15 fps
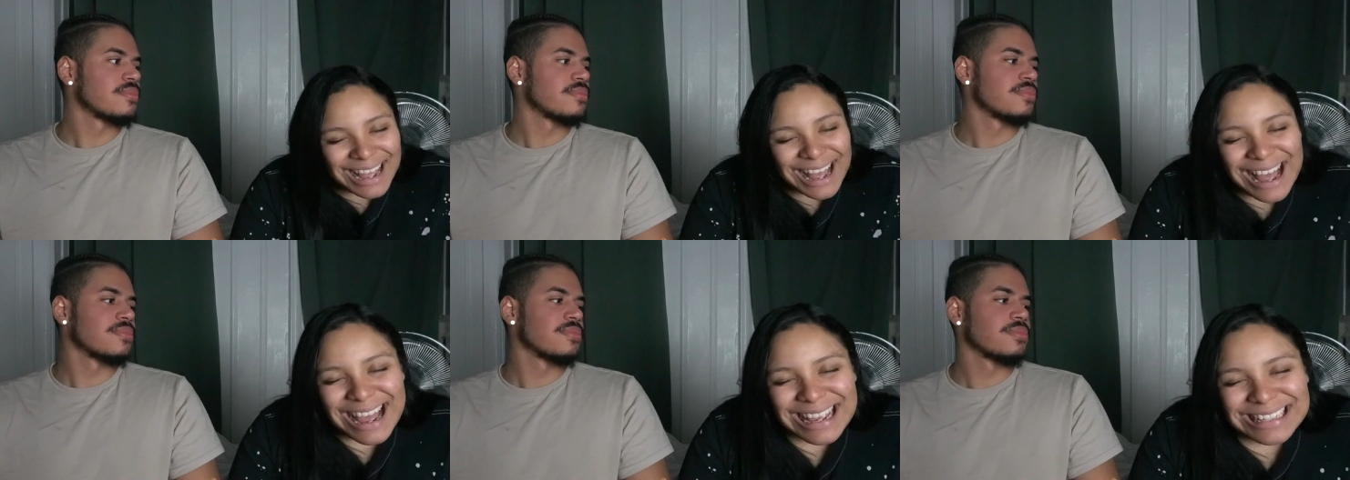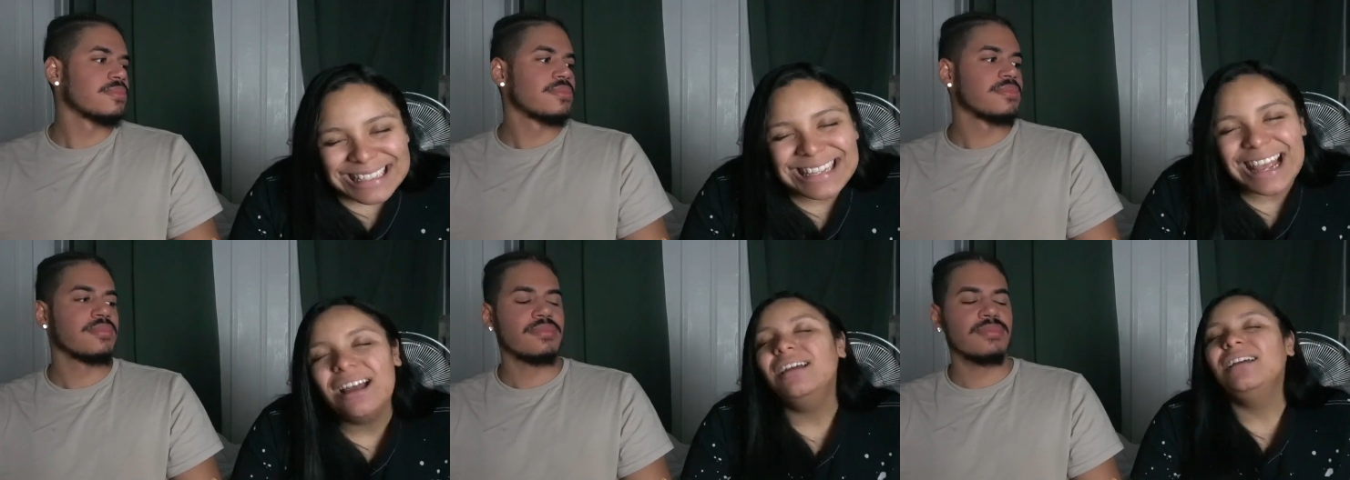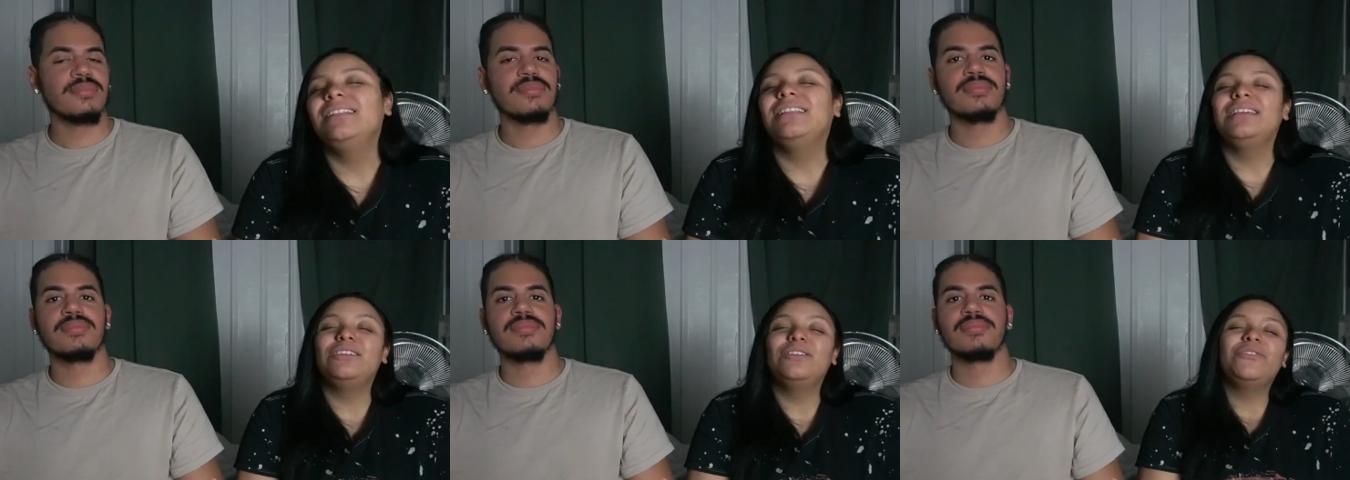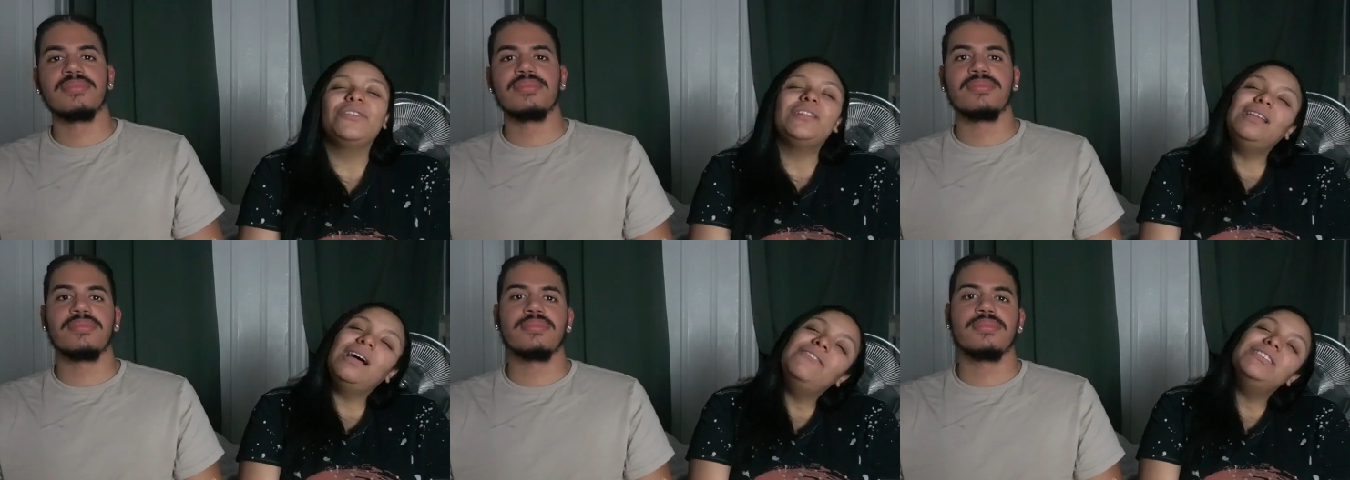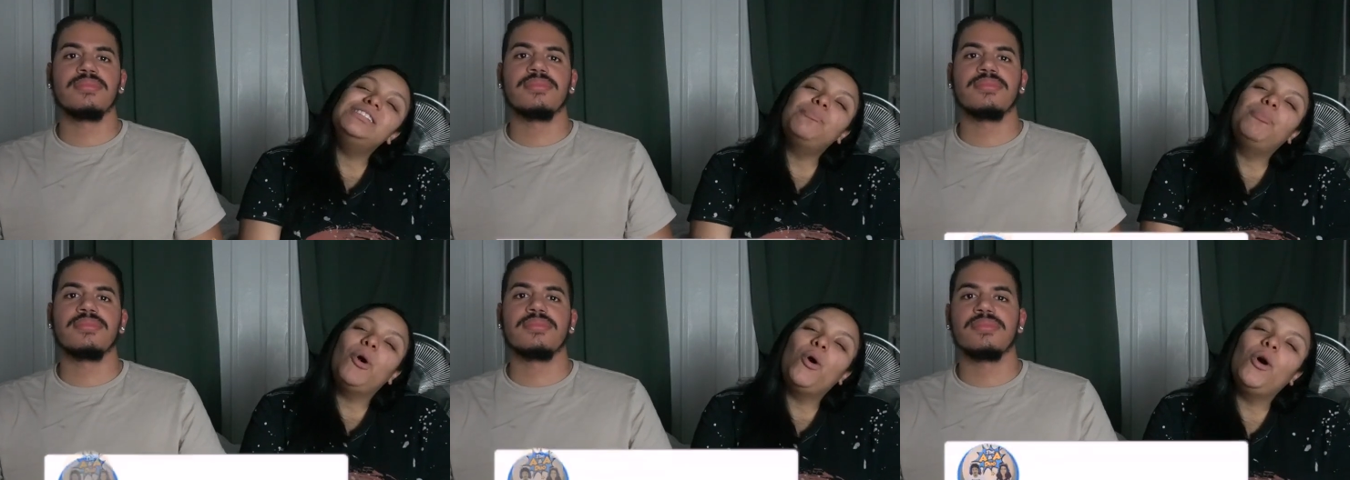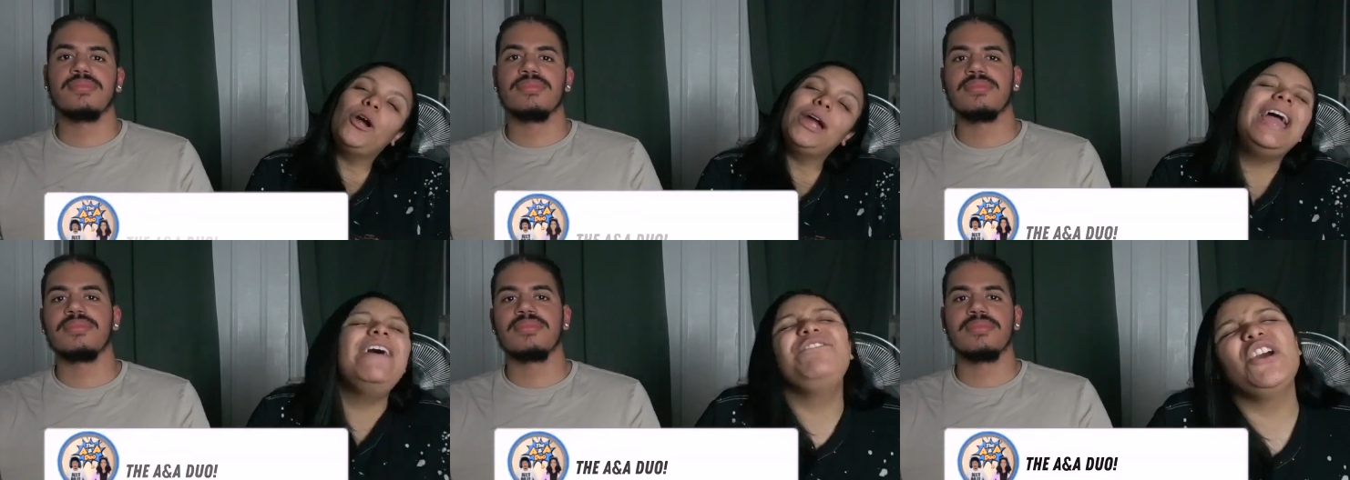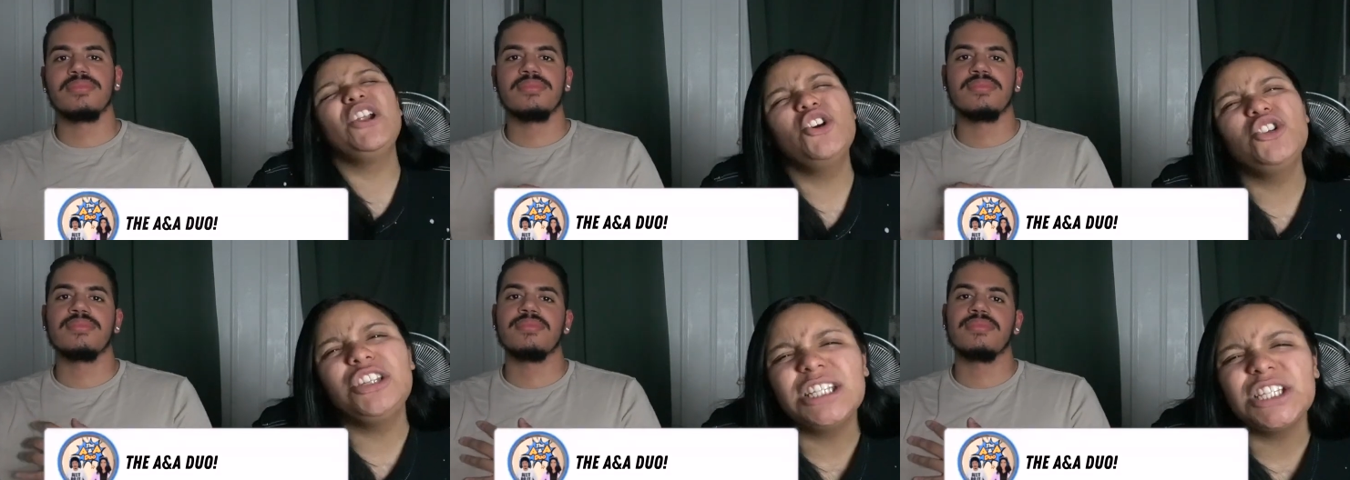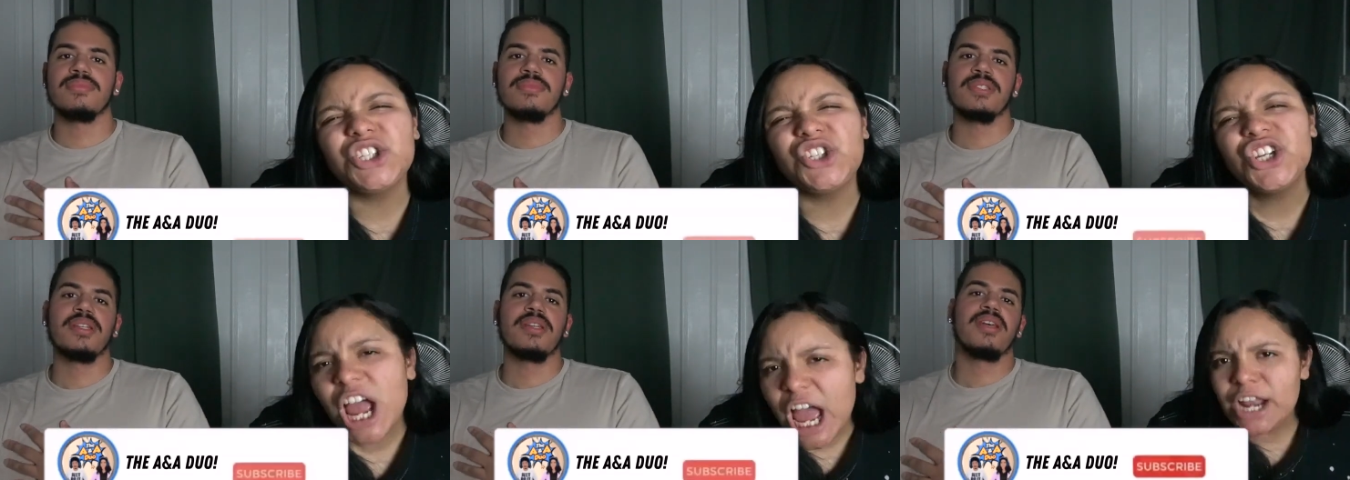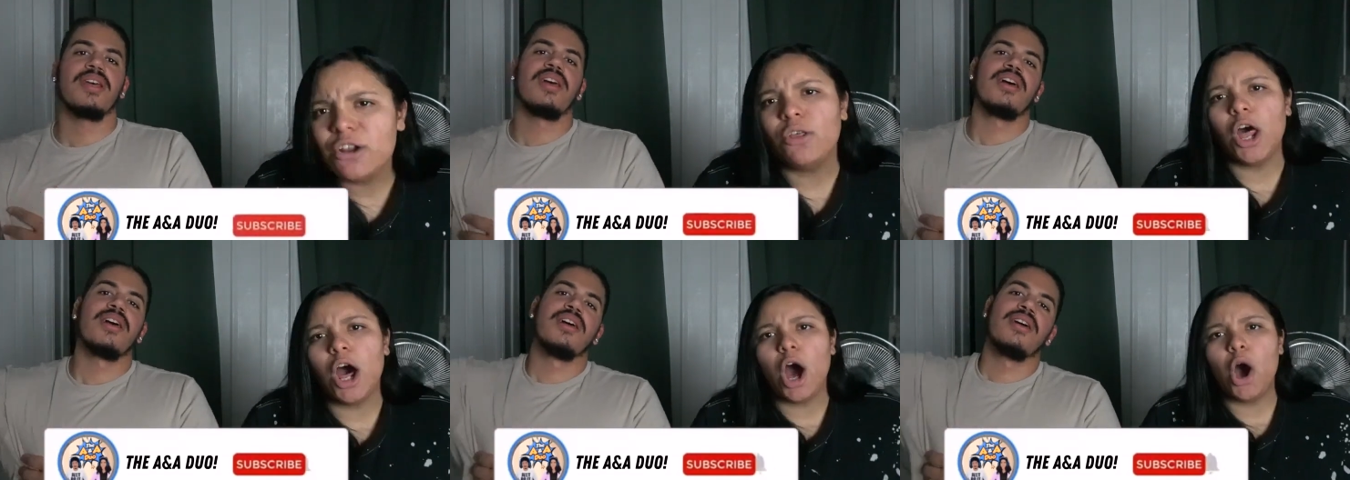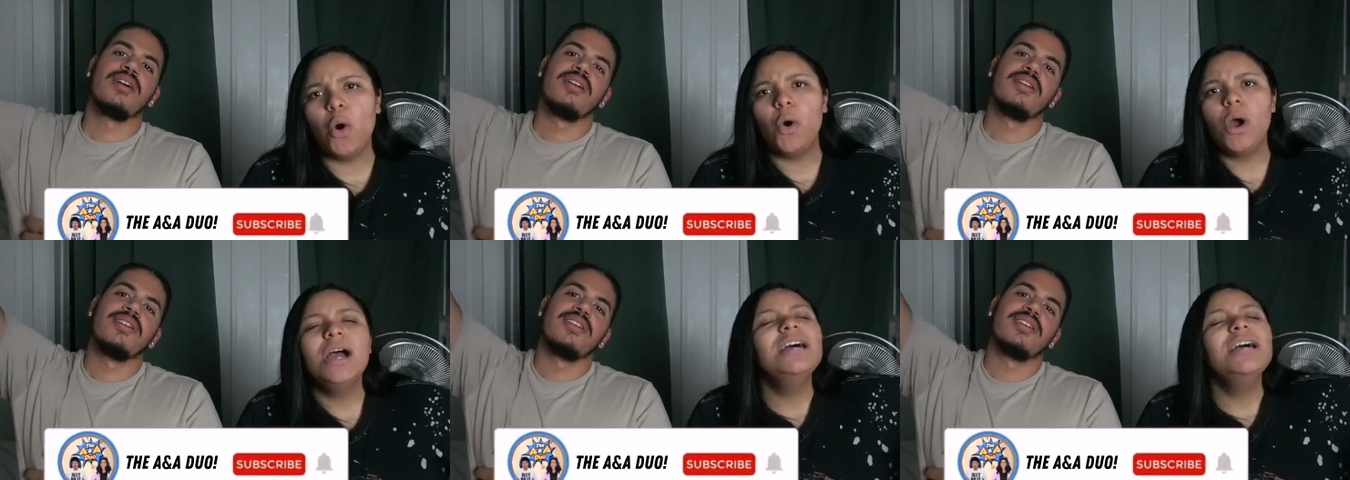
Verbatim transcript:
Speaker 1: guys, Thank you for the love and support. If you're new to this channel, though,